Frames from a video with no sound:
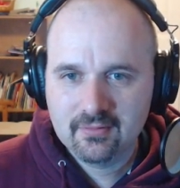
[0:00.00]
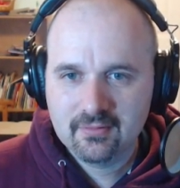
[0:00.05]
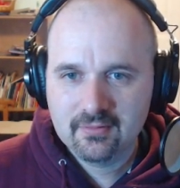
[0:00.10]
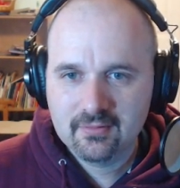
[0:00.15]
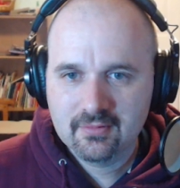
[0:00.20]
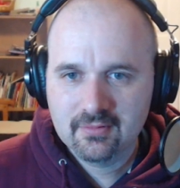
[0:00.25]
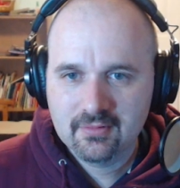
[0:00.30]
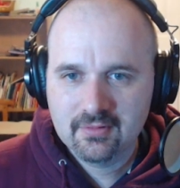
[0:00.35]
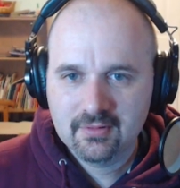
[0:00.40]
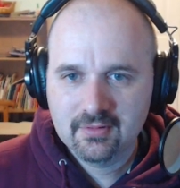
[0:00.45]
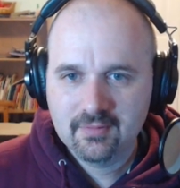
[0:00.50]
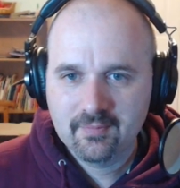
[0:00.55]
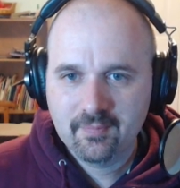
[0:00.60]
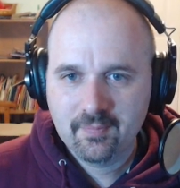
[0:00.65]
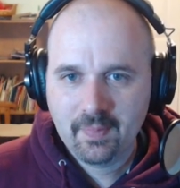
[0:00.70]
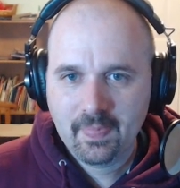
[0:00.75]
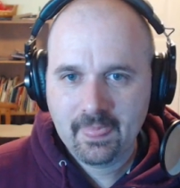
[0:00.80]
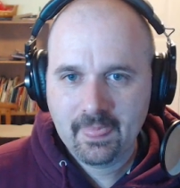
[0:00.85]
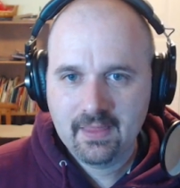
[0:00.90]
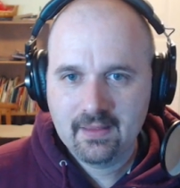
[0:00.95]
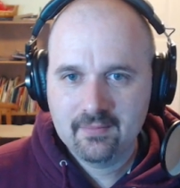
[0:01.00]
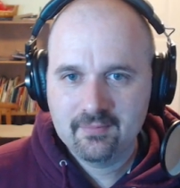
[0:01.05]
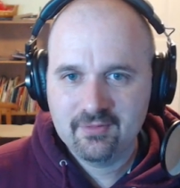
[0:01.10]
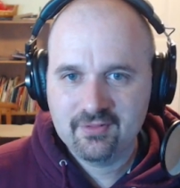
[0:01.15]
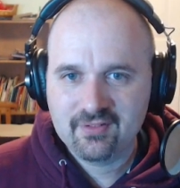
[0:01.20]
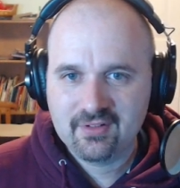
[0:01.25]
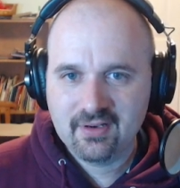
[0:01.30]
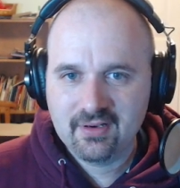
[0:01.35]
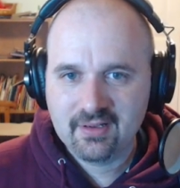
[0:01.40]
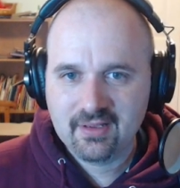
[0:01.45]
I'm
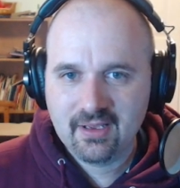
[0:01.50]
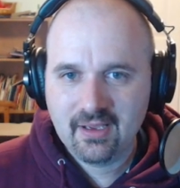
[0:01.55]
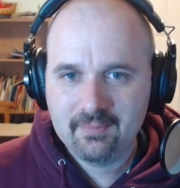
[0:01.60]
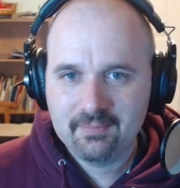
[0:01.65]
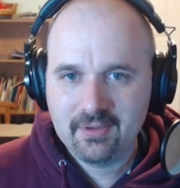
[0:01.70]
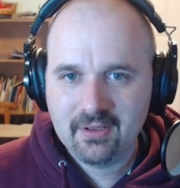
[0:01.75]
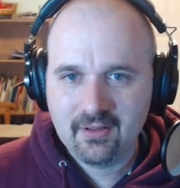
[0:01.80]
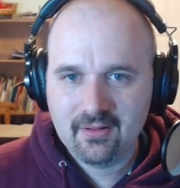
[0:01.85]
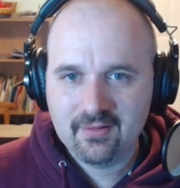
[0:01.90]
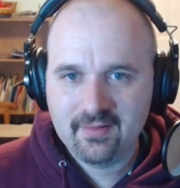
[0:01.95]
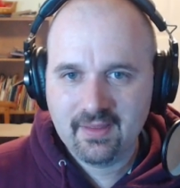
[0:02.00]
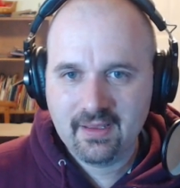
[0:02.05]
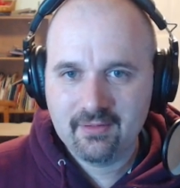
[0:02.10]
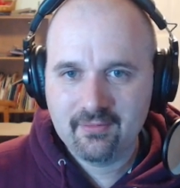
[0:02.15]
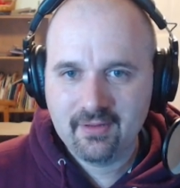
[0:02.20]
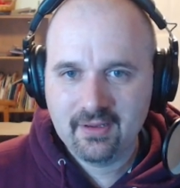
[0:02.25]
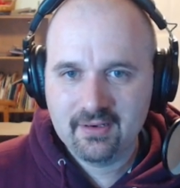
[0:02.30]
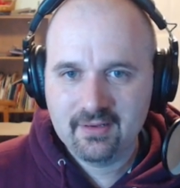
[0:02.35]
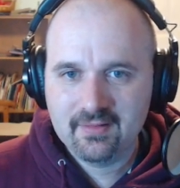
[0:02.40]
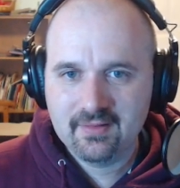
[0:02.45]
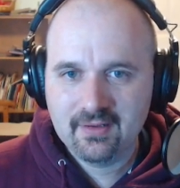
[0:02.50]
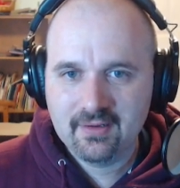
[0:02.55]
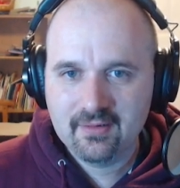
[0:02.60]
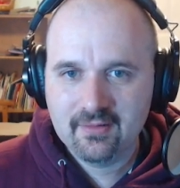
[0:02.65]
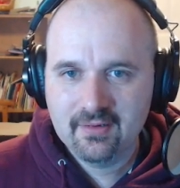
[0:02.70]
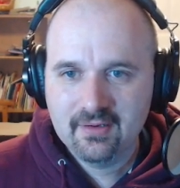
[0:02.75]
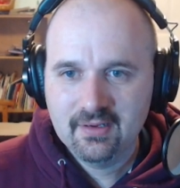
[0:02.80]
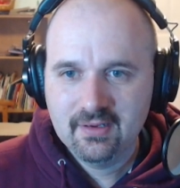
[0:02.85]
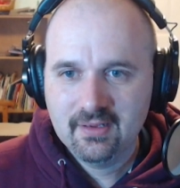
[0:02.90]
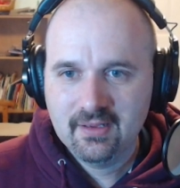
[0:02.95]
just going to copy all of that right in there.
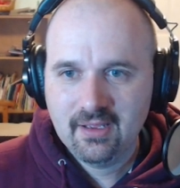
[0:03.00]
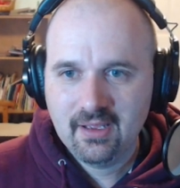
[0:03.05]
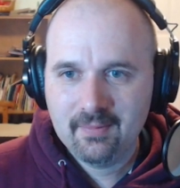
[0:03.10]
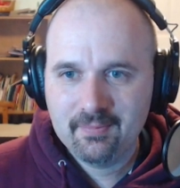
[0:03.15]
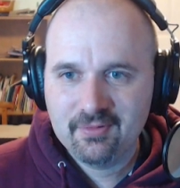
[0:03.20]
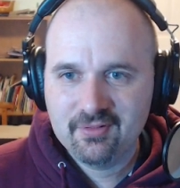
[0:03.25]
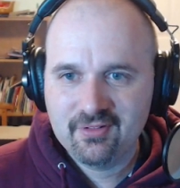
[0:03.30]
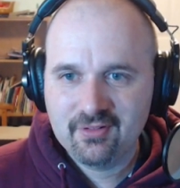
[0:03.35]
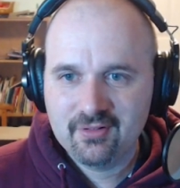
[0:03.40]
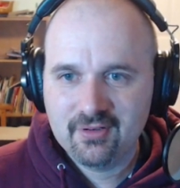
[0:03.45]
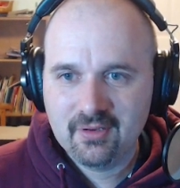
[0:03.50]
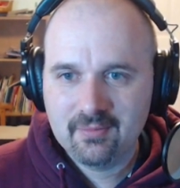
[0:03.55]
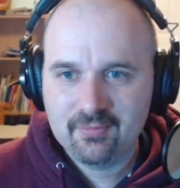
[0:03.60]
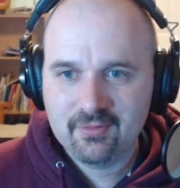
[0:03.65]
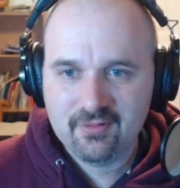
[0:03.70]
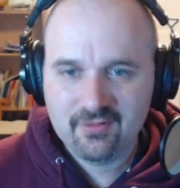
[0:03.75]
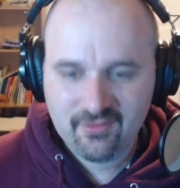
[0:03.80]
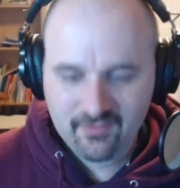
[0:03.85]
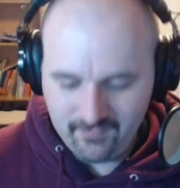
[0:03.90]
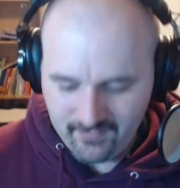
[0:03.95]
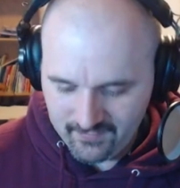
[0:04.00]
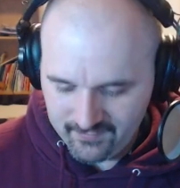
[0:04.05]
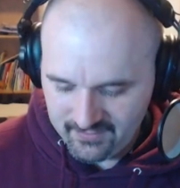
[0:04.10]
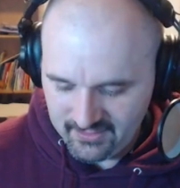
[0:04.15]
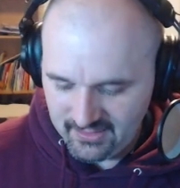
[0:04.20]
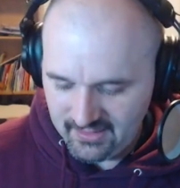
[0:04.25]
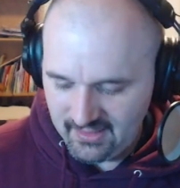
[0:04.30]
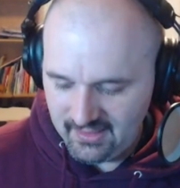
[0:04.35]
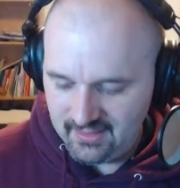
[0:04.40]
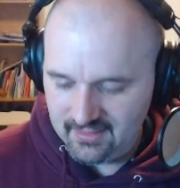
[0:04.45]
Episode number is
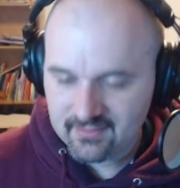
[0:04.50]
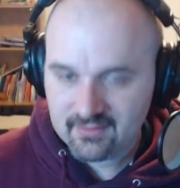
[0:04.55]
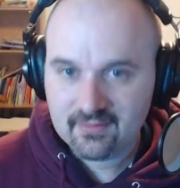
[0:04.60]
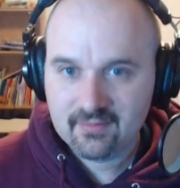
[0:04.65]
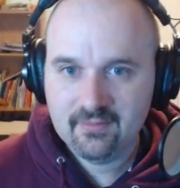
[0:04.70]
58.